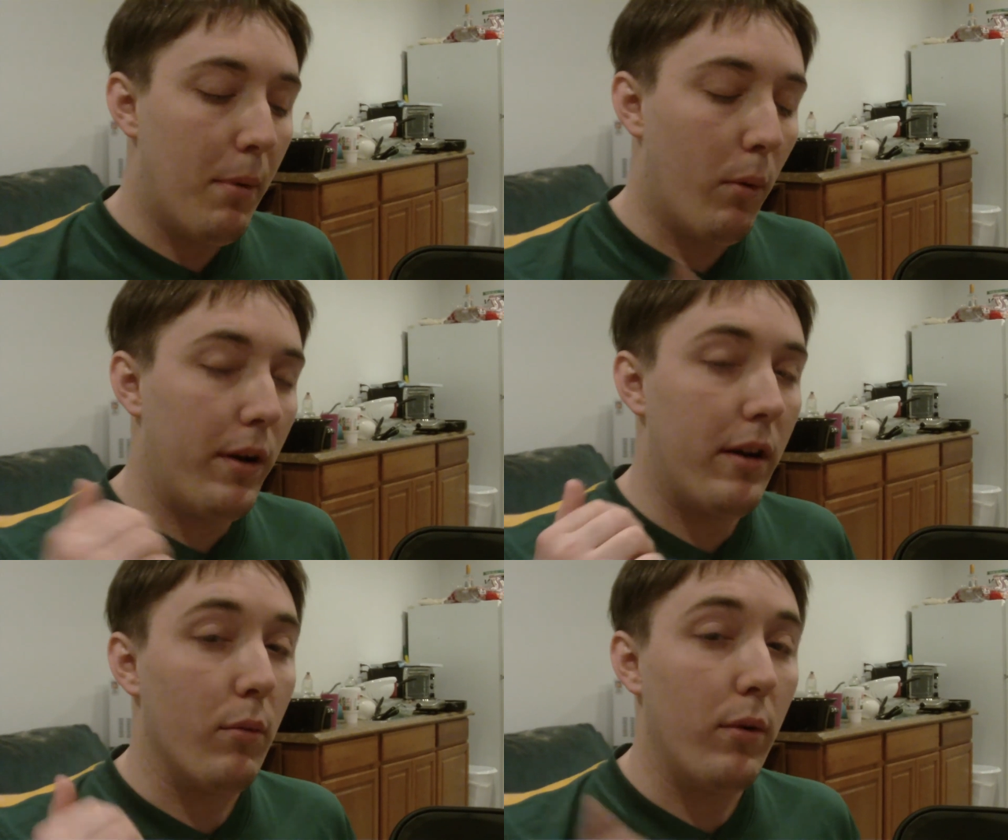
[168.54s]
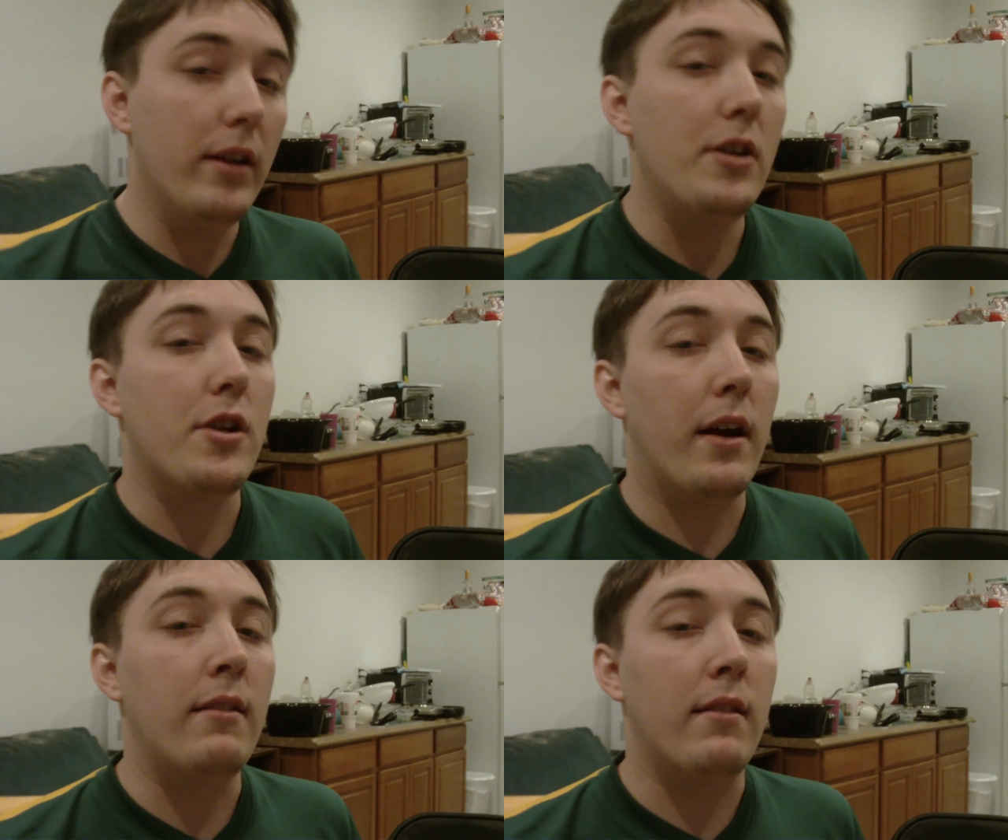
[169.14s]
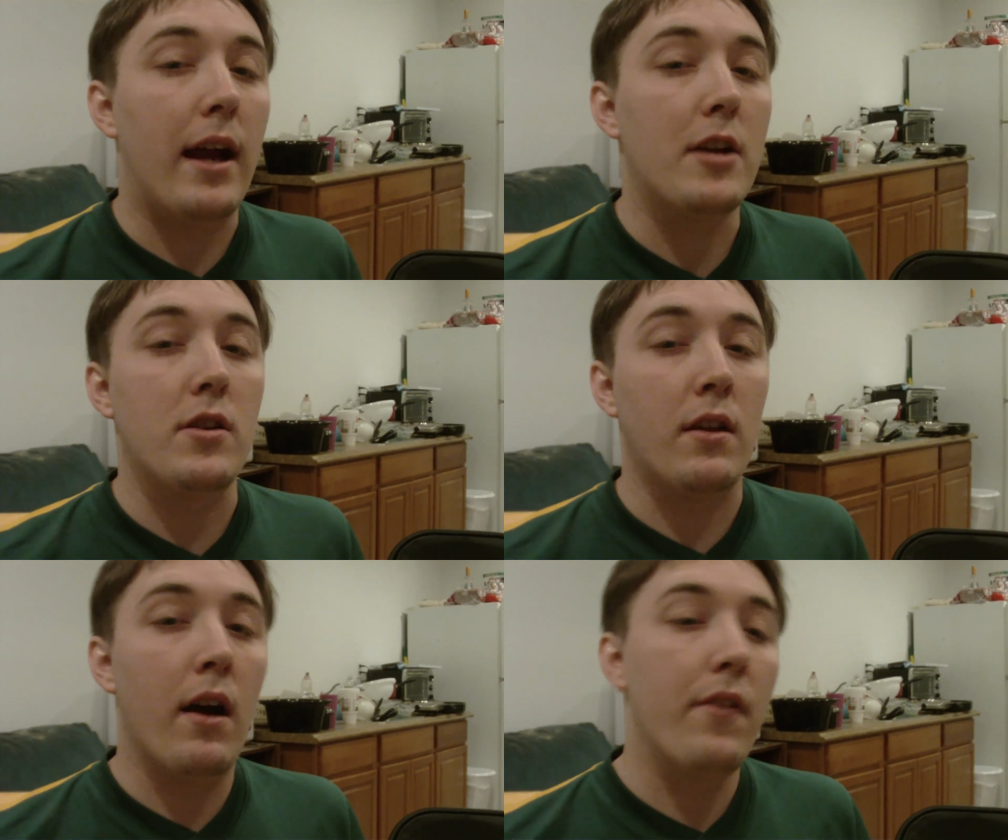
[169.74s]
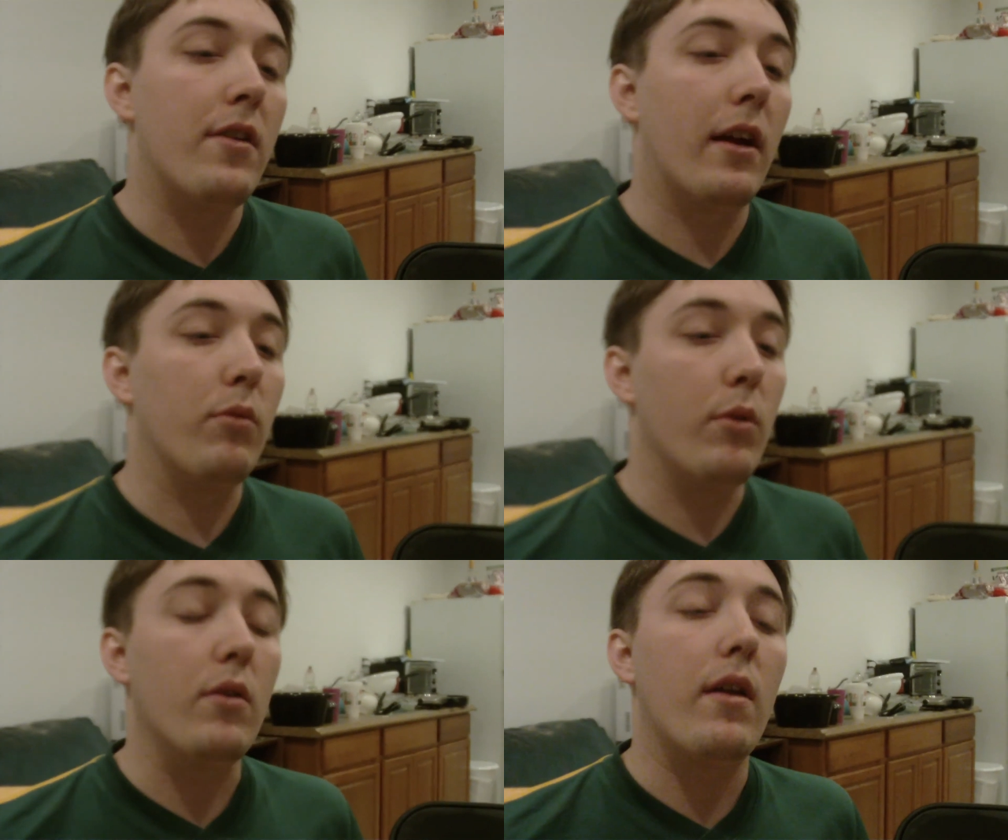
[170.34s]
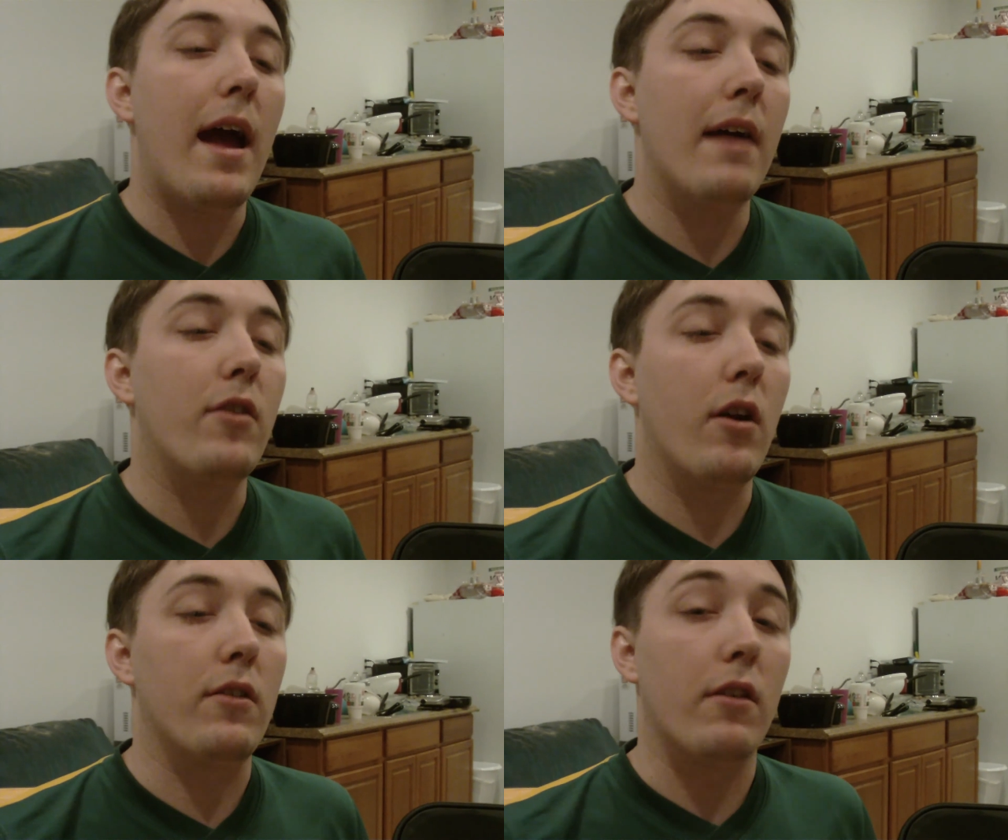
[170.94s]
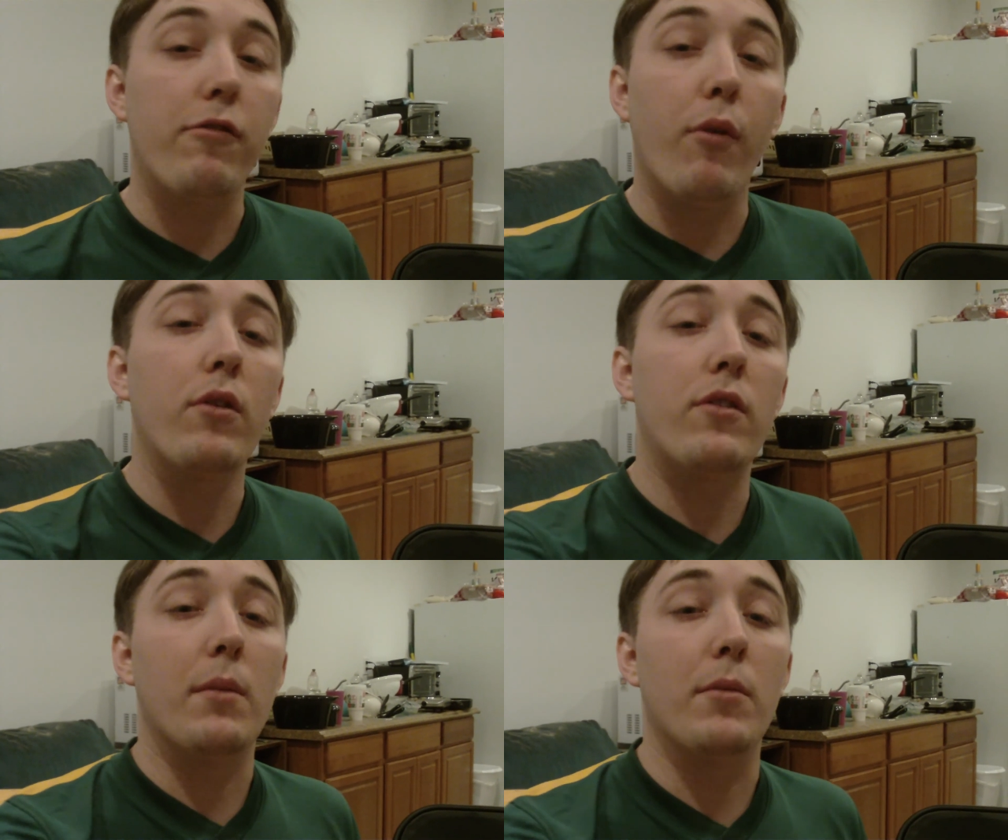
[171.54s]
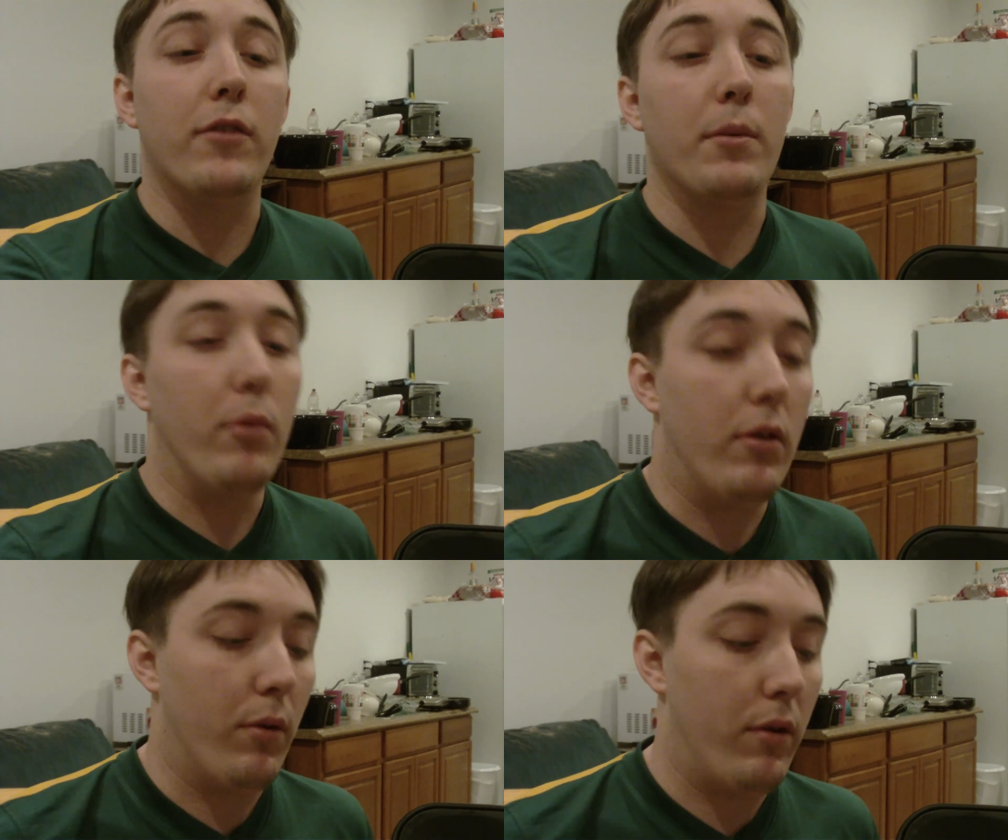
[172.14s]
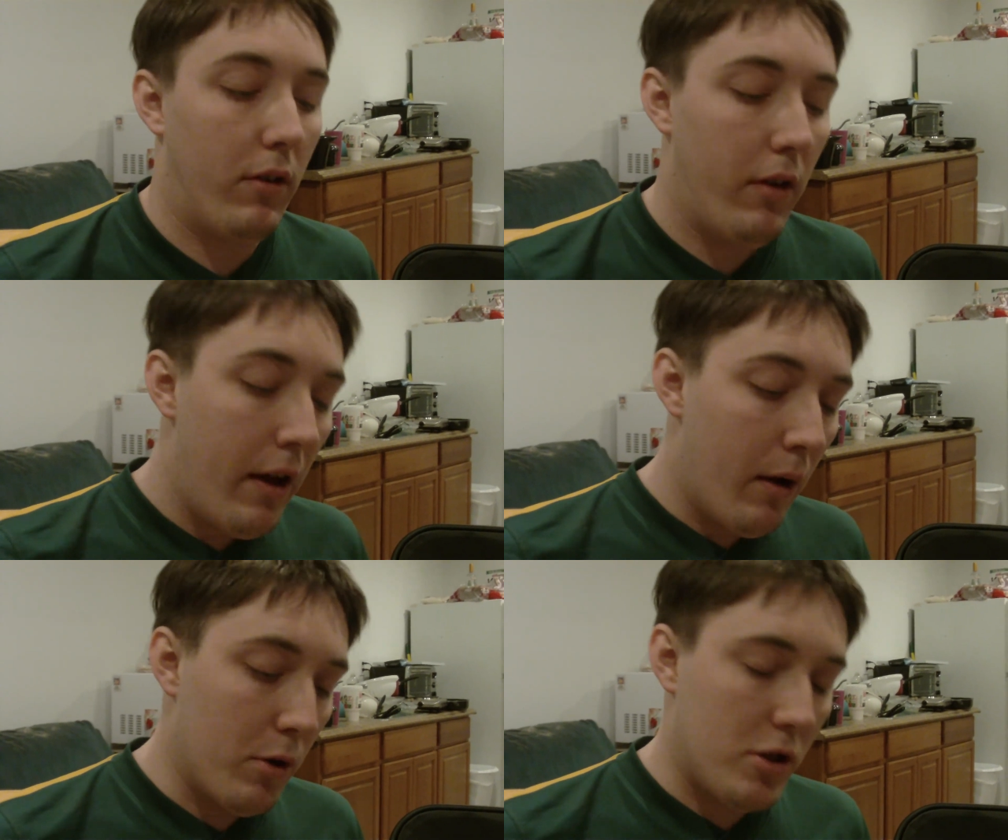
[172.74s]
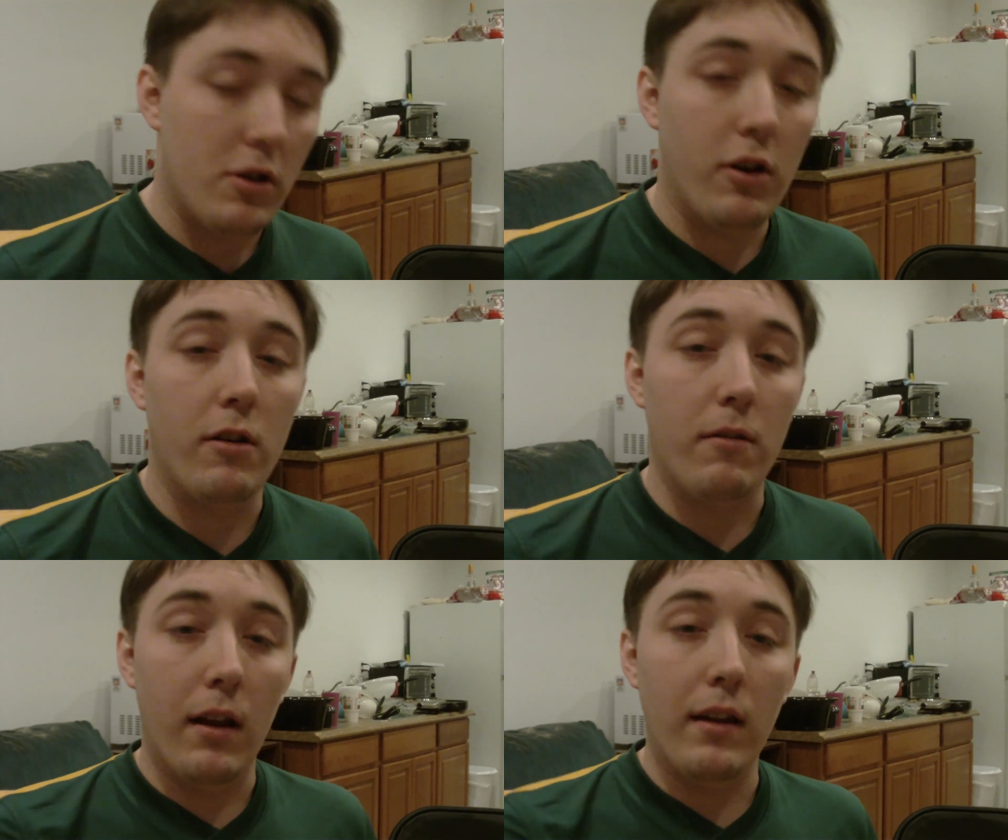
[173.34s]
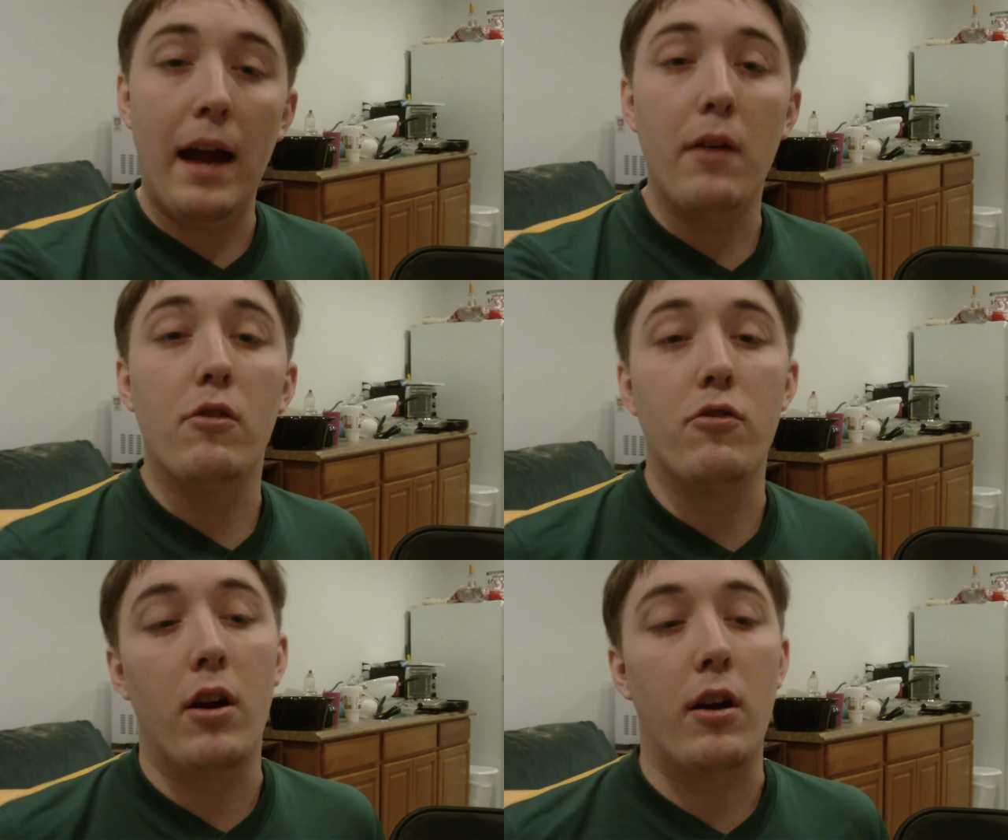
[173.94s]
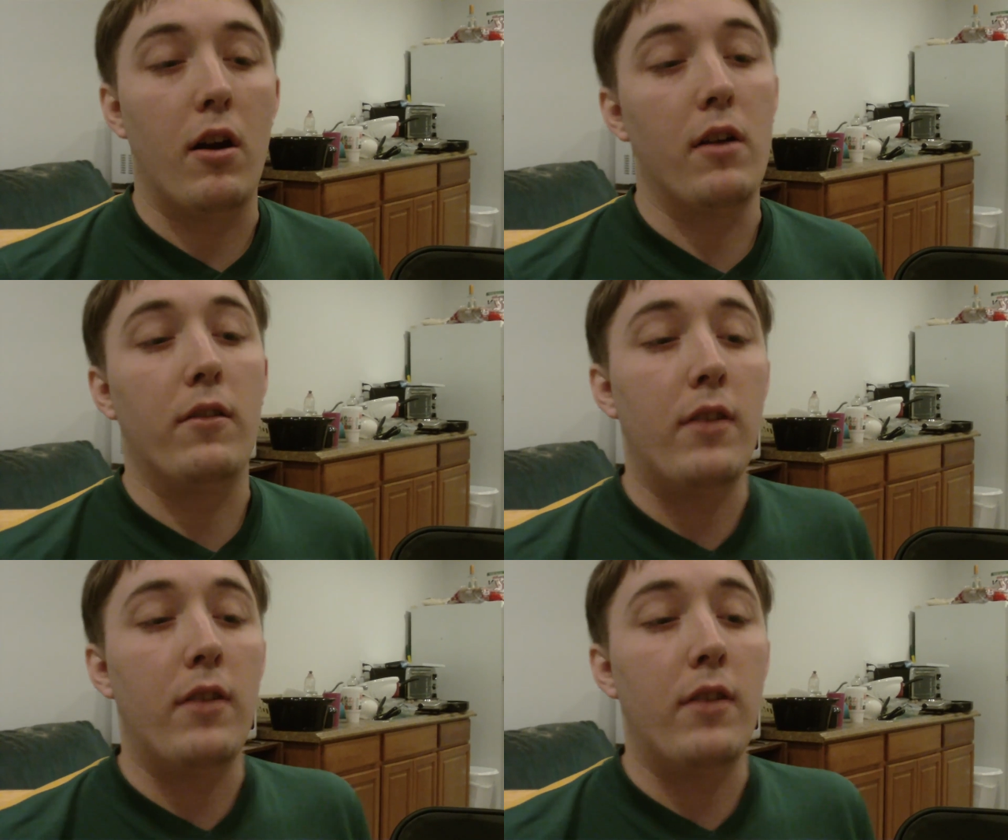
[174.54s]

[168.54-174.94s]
But what it really shines is actually in other decks where you can have cards that force them to flip resources, which in turn allow you to draw cards.